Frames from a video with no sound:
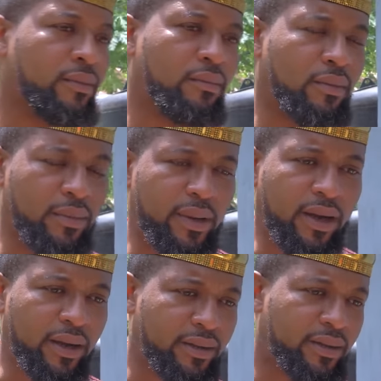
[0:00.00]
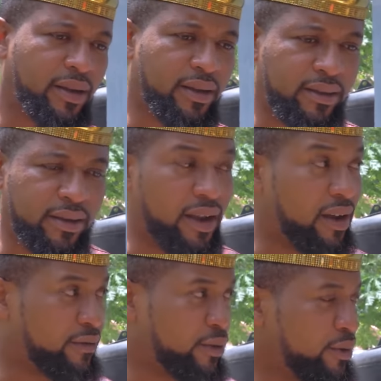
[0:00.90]
Mama, I, I, I have
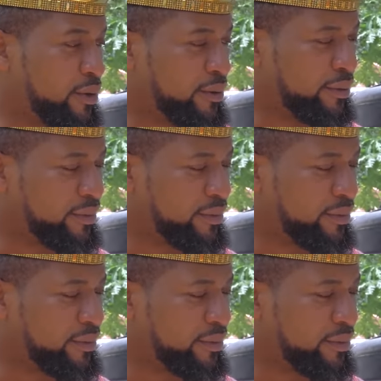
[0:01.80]
to go down.